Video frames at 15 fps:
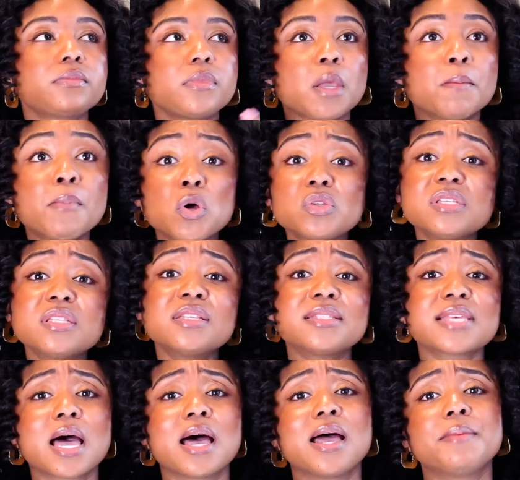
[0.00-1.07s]
Most of the
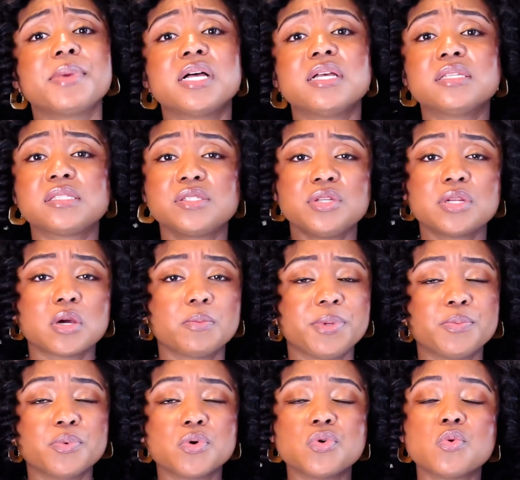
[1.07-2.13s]
time, us,
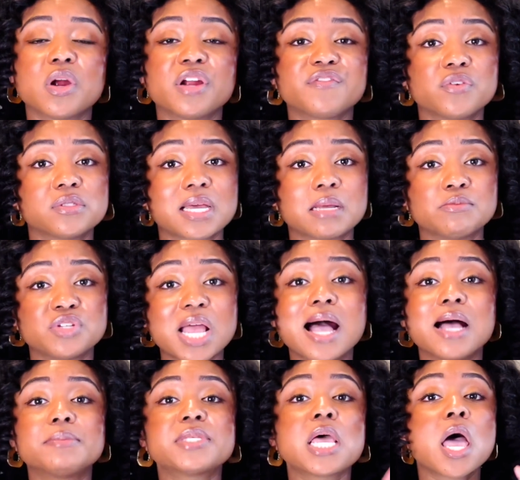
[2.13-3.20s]
people who work full-time
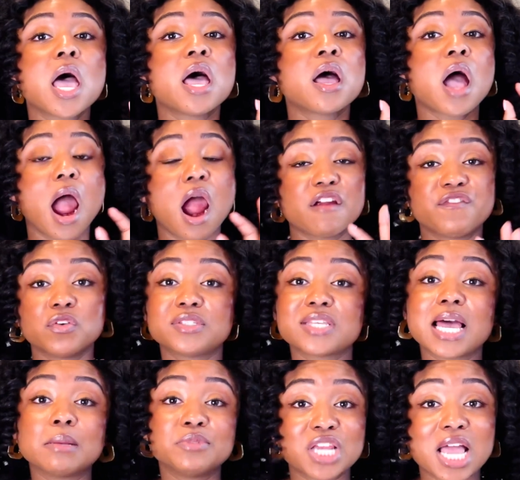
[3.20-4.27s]
jobs, our
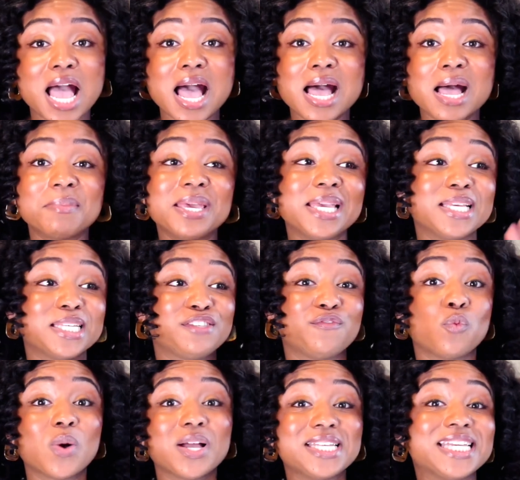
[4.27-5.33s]
full-time job is
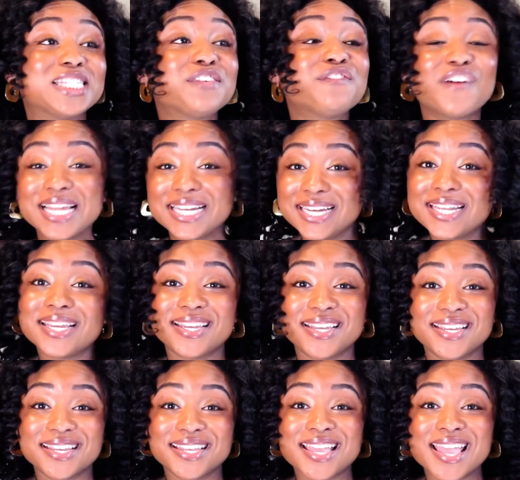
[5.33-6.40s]
what is
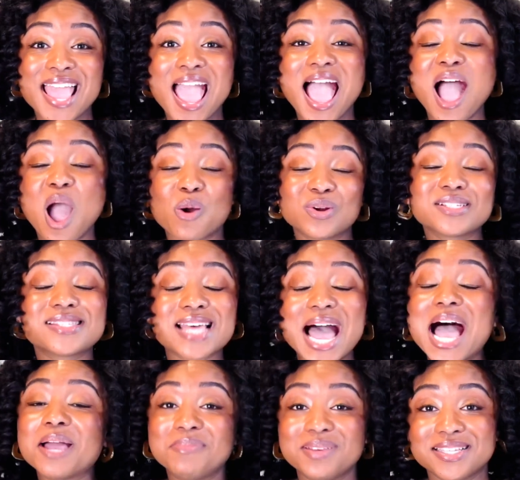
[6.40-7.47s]
funding our
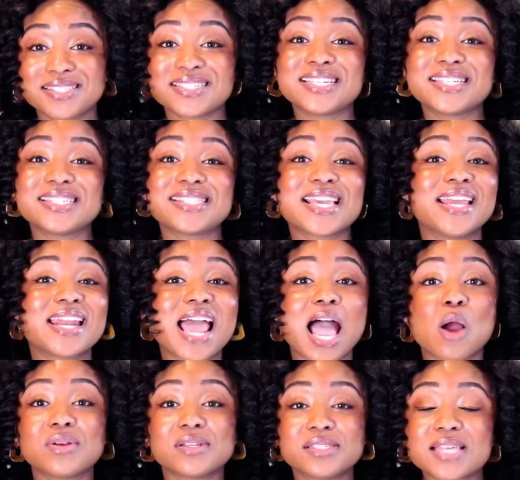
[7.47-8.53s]
side business and
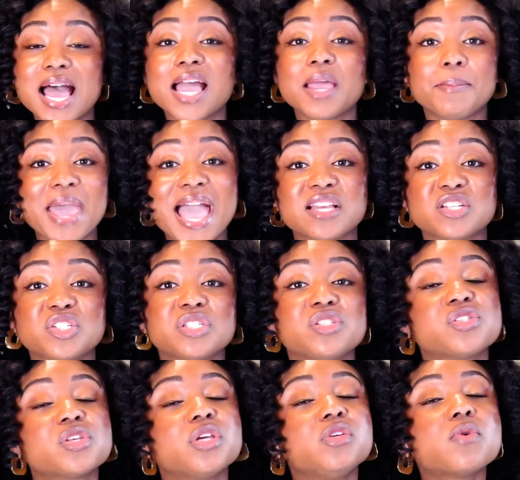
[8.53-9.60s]
our side passion.
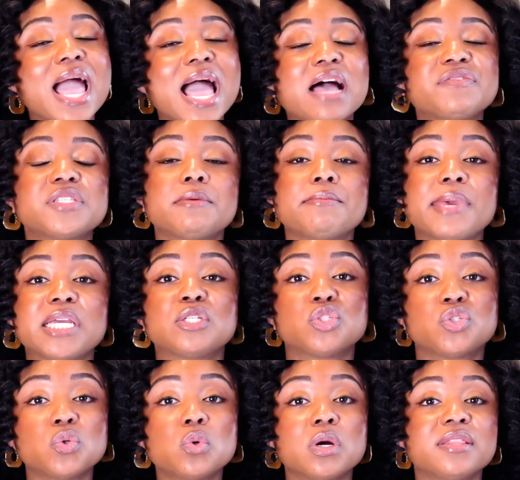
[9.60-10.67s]
So you have to make
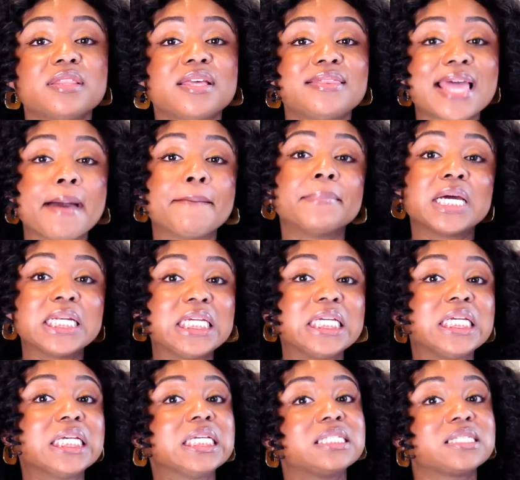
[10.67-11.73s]
sure that that money
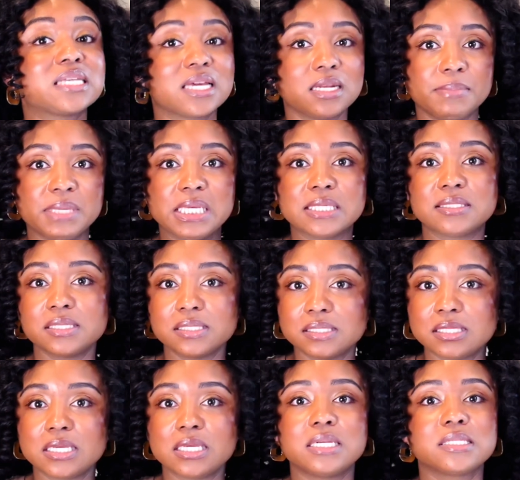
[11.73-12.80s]
is going to be
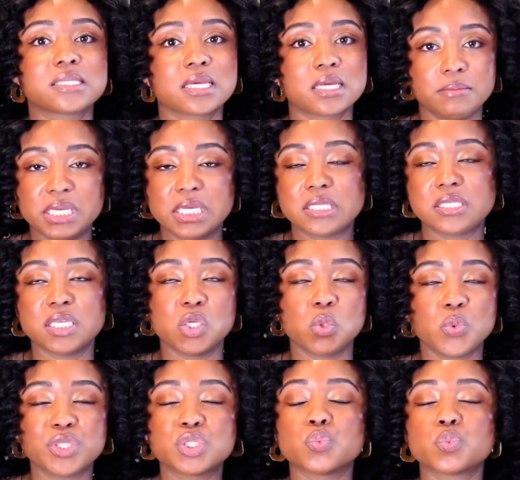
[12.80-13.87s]
consistent and it's going to be
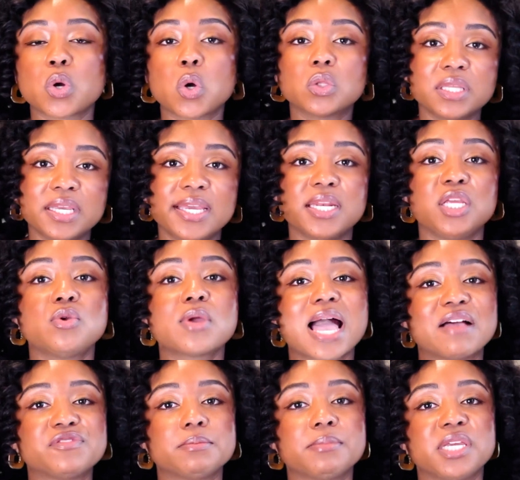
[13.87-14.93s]
continuing to roll in, and you
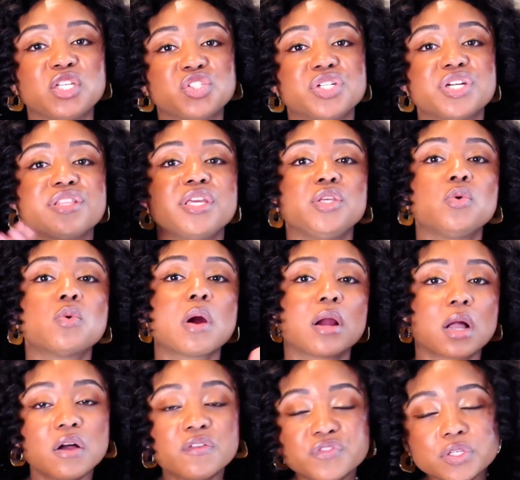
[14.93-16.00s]
have to make sure that you are
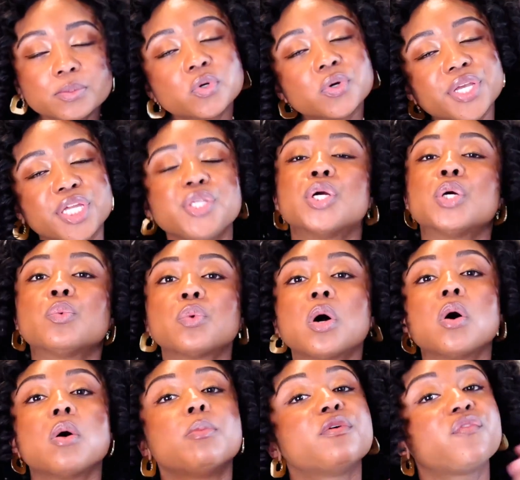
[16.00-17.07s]
comfortable in your
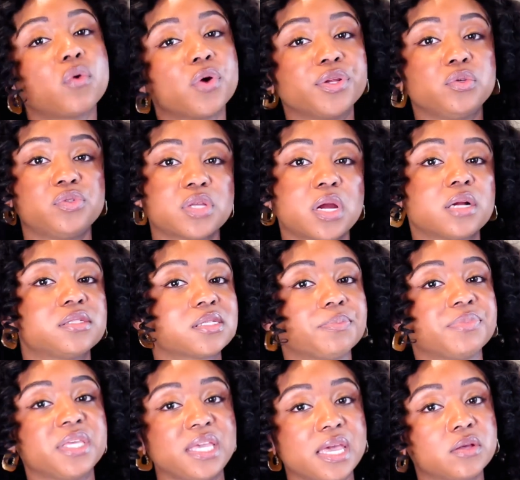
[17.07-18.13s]
role before you start
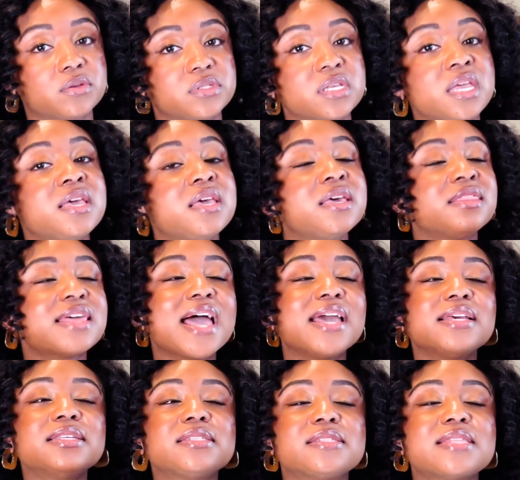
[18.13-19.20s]
something else. That
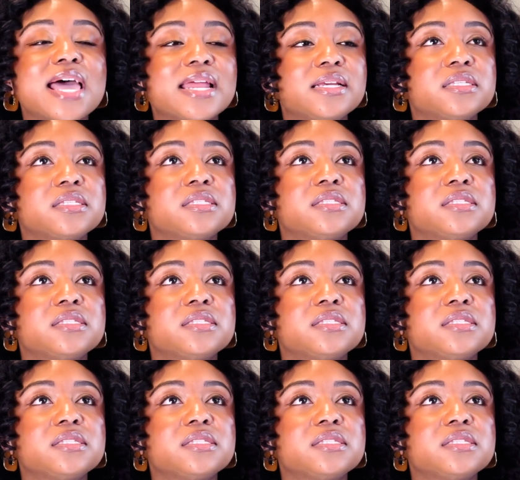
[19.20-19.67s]
is